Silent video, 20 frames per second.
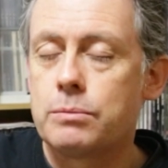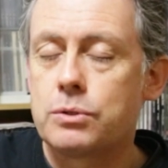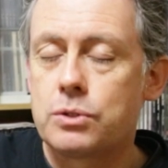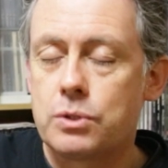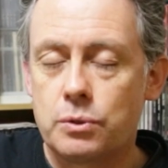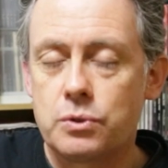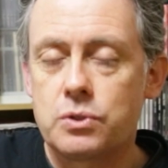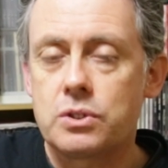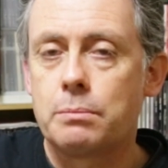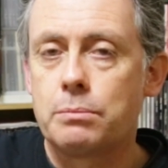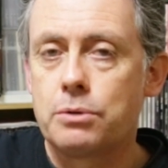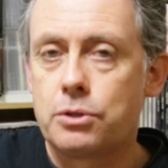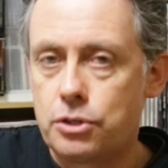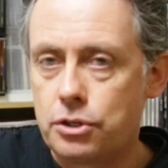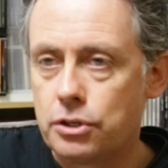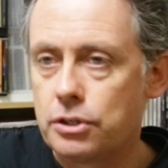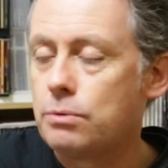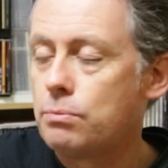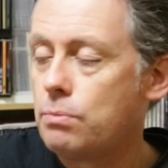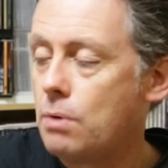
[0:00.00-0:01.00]
So some
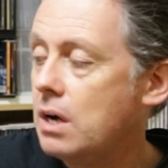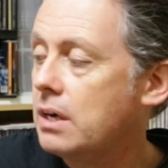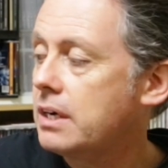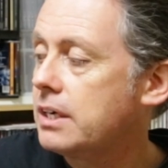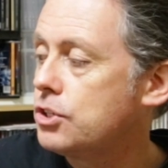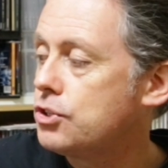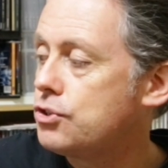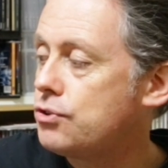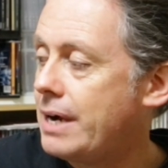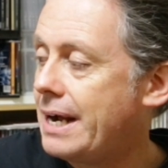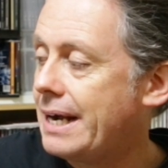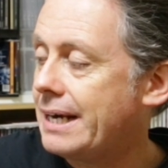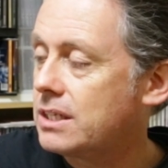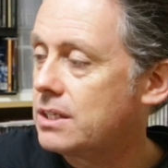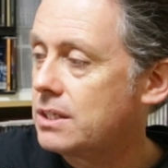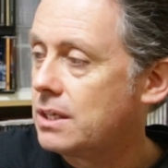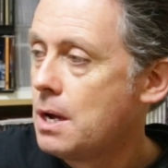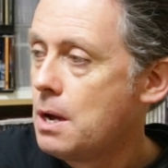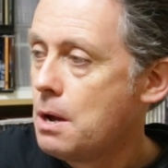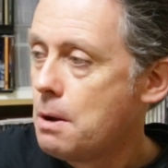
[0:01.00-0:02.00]
good rockin'
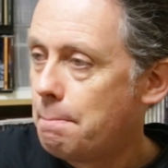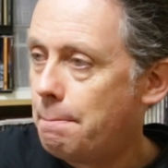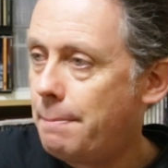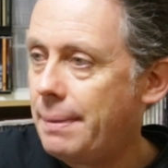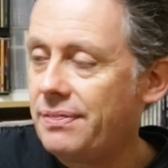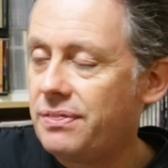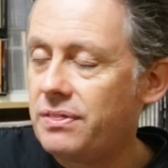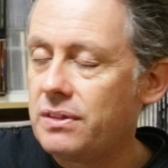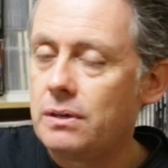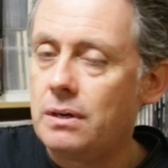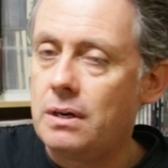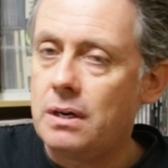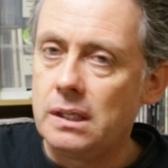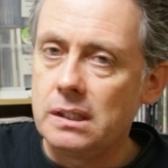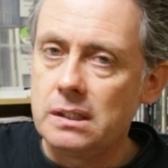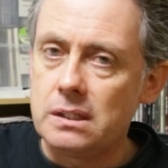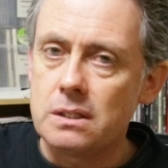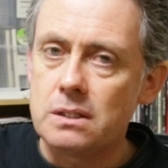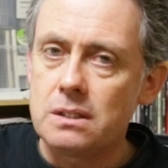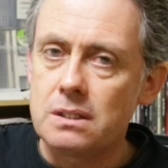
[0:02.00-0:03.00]
tracks, but there are
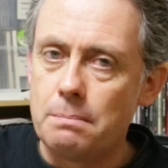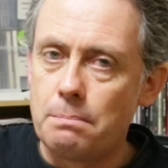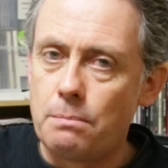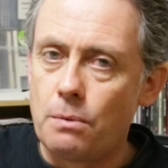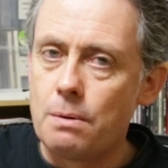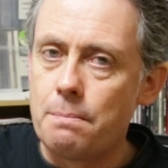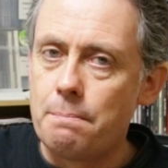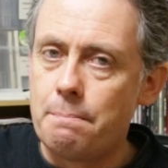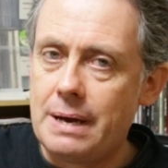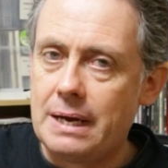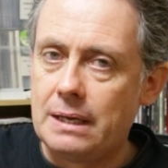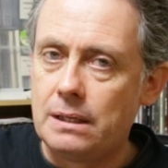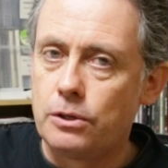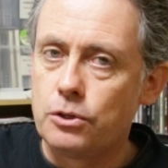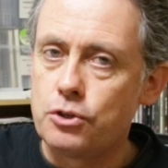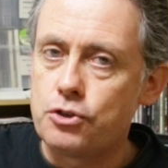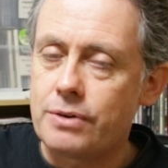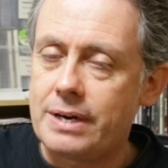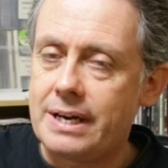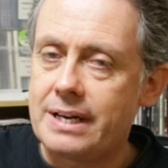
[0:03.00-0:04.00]
also some more
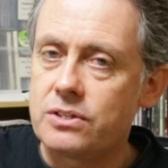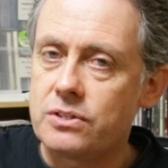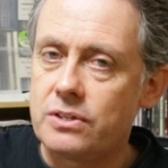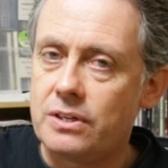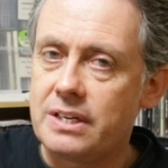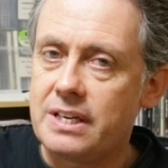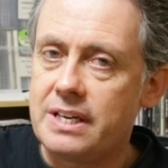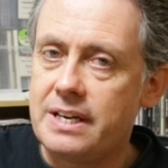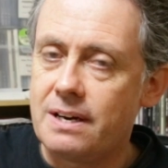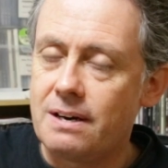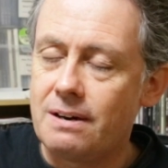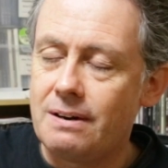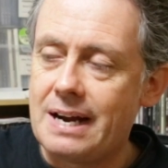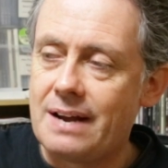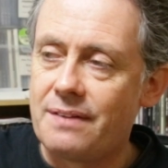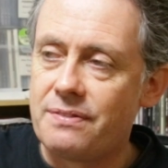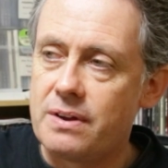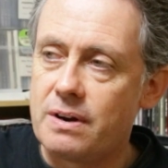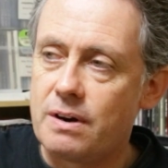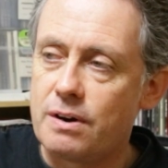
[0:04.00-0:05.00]
mellow tracks on here,
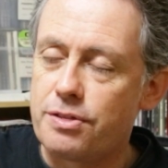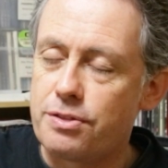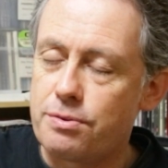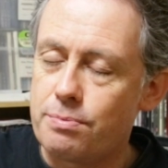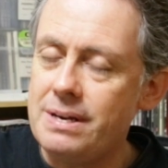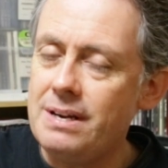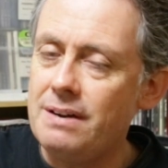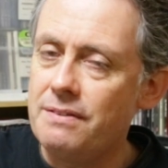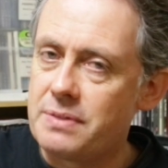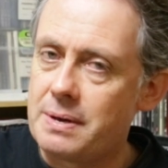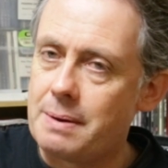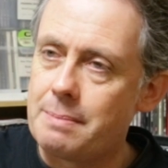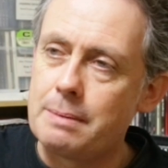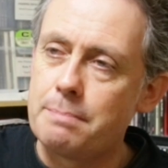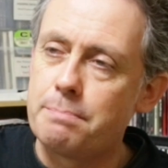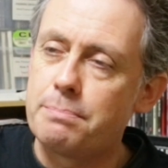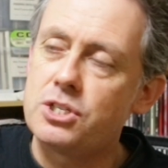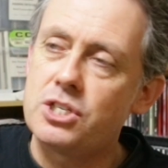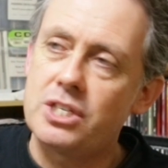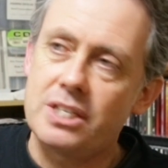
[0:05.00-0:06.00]
and there are 3 of them
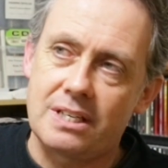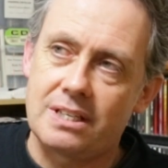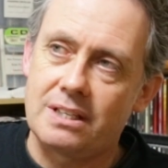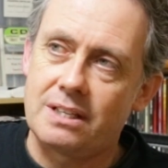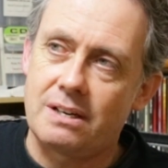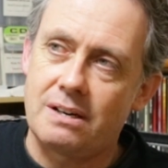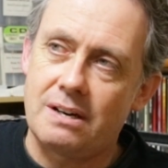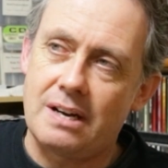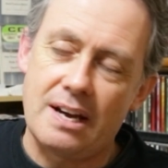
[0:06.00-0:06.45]
in particular.